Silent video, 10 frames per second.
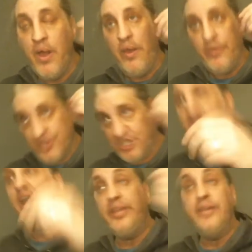there's a
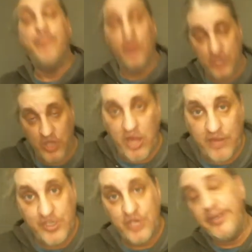slightly impersonal
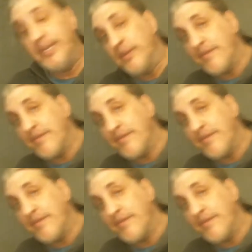element to it, in the